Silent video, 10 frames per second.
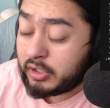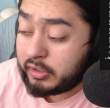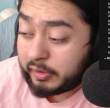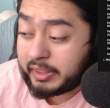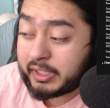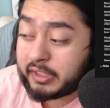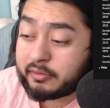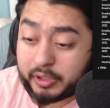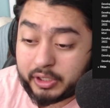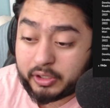So I think it's
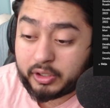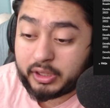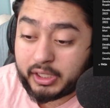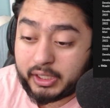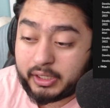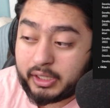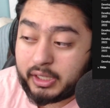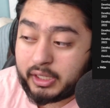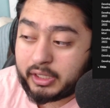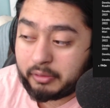really good that
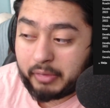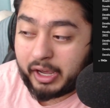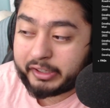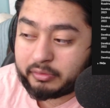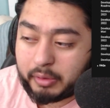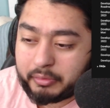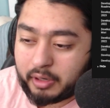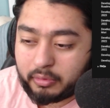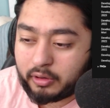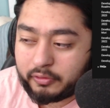the maximum
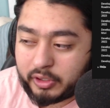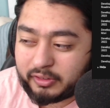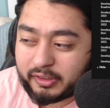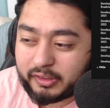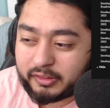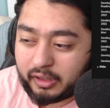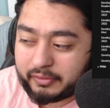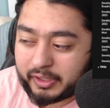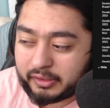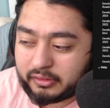number of uses of
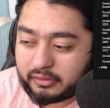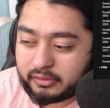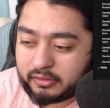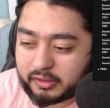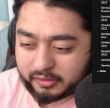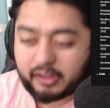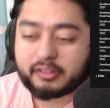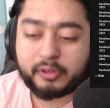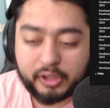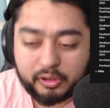a
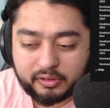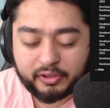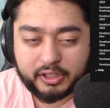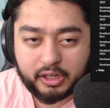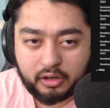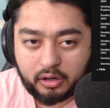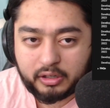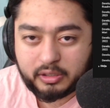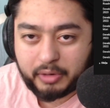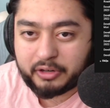successful use of a Dead Hard,
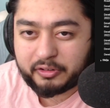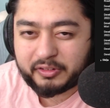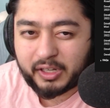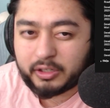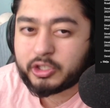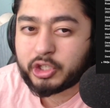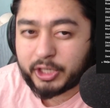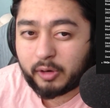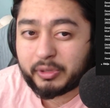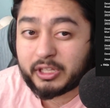to my understanding, should
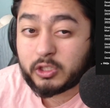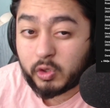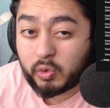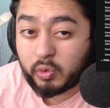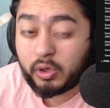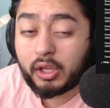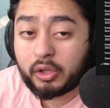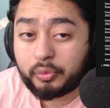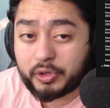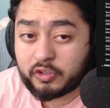now be 2,
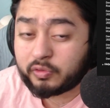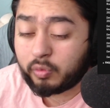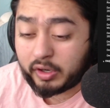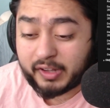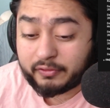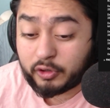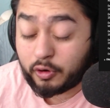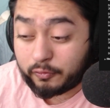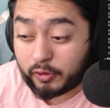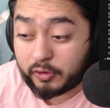which is once after
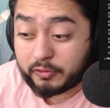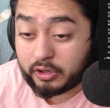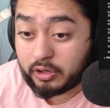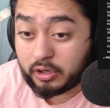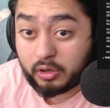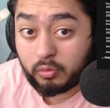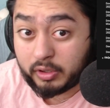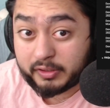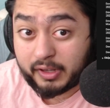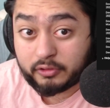your first unhook,
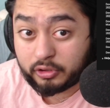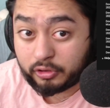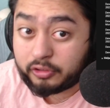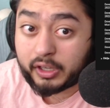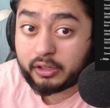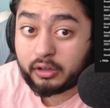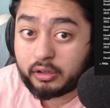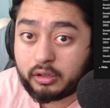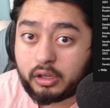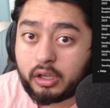once after your second
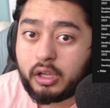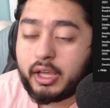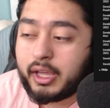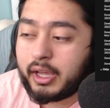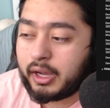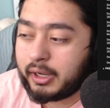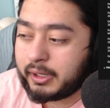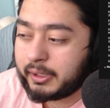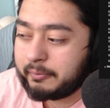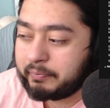unhook.
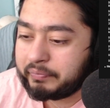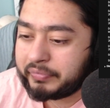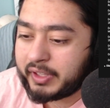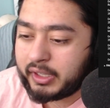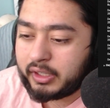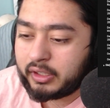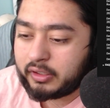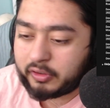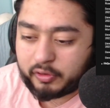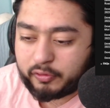
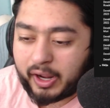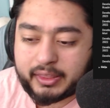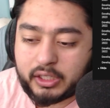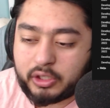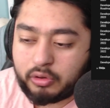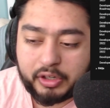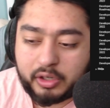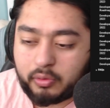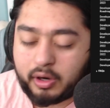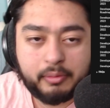So the fact that you don't need
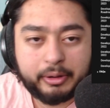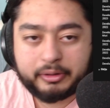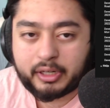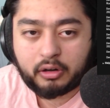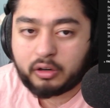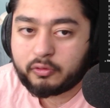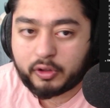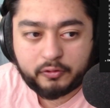to worry about Dead Hard for the